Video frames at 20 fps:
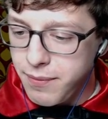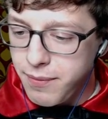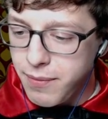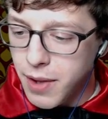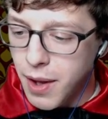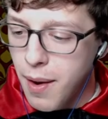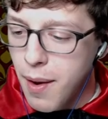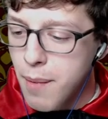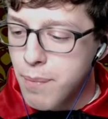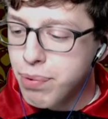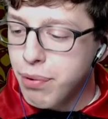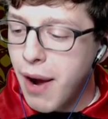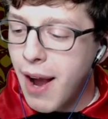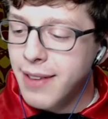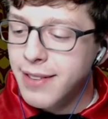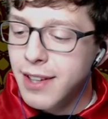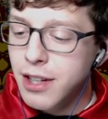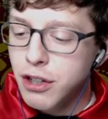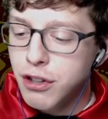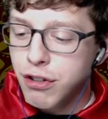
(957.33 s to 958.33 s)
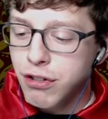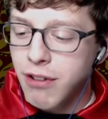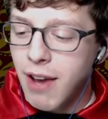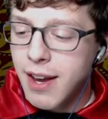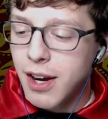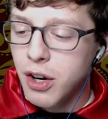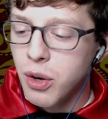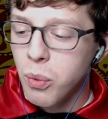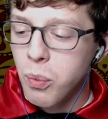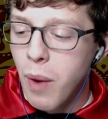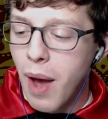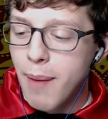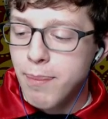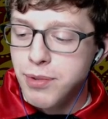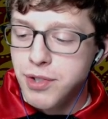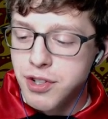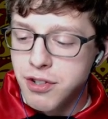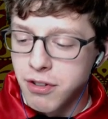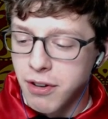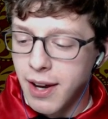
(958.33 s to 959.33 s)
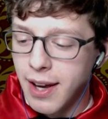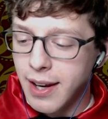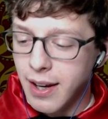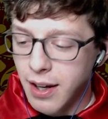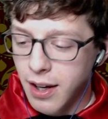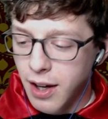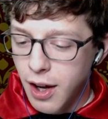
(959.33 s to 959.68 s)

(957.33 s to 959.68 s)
Brandon created a web string